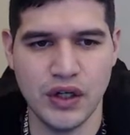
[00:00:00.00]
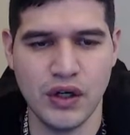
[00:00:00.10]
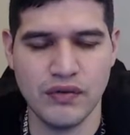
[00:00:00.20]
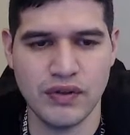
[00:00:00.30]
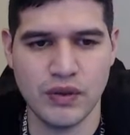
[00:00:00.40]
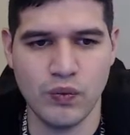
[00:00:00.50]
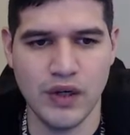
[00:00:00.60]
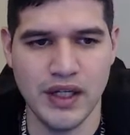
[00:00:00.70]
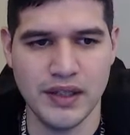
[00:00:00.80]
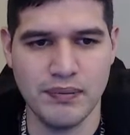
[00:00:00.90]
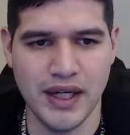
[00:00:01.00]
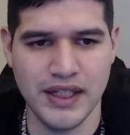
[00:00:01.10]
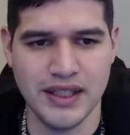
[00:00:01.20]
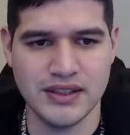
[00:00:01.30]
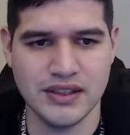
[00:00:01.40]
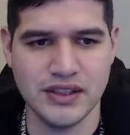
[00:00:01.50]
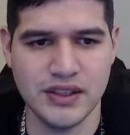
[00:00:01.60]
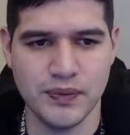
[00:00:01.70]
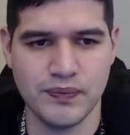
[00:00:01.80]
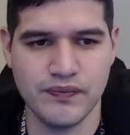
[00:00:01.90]
over 1 minus
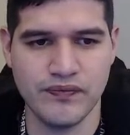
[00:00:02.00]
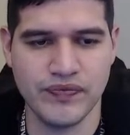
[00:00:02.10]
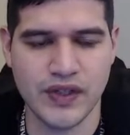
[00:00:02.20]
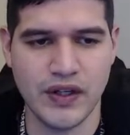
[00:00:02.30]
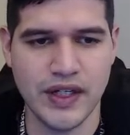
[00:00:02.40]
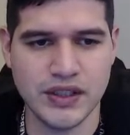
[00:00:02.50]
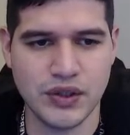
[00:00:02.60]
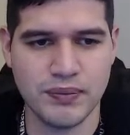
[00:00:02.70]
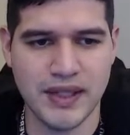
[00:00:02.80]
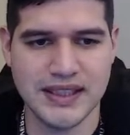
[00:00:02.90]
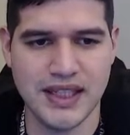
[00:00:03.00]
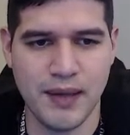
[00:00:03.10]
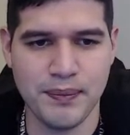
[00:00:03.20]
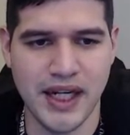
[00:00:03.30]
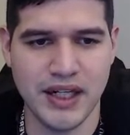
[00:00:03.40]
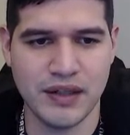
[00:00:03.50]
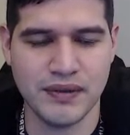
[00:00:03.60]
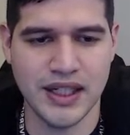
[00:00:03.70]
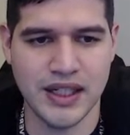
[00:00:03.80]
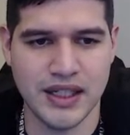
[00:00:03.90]
2. All right, so in my denominator, I'm
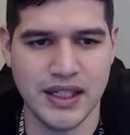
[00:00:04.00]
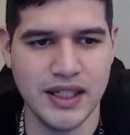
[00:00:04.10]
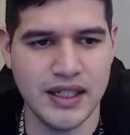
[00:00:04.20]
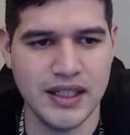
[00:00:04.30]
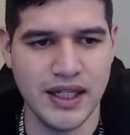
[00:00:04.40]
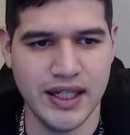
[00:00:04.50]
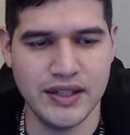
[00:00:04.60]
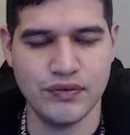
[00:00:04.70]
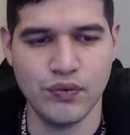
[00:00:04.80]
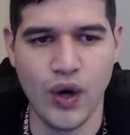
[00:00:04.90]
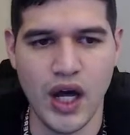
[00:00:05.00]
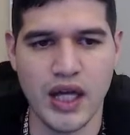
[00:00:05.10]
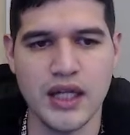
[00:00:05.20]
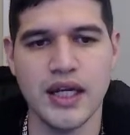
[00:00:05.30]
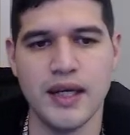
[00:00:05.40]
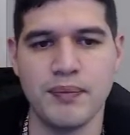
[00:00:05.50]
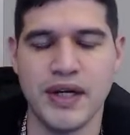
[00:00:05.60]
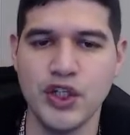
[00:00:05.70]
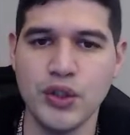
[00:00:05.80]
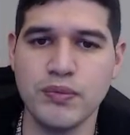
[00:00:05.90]
getting negative 1. In
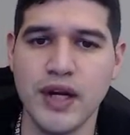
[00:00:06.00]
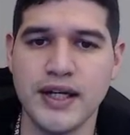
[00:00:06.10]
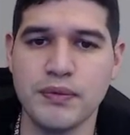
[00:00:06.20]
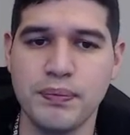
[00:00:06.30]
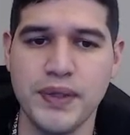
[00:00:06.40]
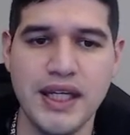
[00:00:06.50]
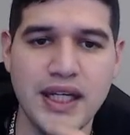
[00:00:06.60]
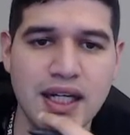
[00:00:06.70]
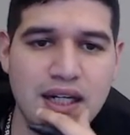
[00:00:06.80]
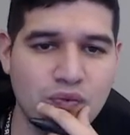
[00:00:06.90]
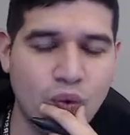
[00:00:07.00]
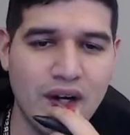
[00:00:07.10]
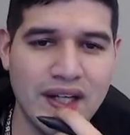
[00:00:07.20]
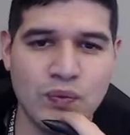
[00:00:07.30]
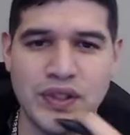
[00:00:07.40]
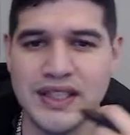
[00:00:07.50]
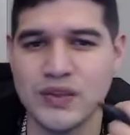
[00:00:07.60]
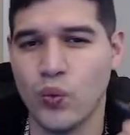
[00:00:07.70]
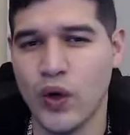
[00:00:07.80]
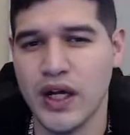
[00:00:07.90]
my numerator, p of 1, well, that's
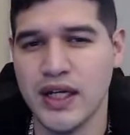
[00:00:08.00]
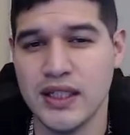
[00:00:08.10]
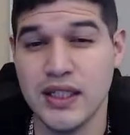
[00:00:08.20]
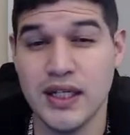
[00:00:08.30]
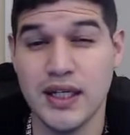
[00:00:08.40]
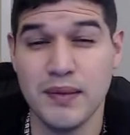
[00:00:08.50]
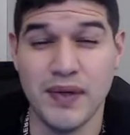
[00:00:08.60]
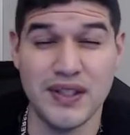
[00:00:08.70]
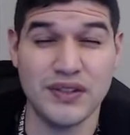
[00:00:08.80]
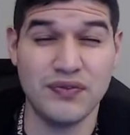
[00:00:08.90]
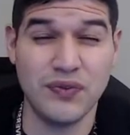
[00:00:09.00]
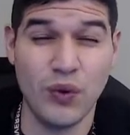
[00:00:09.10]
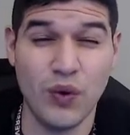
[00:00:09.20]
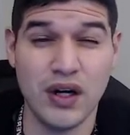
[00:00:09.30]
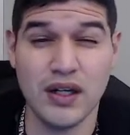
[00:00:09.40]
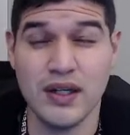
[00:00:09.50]
1 minus 4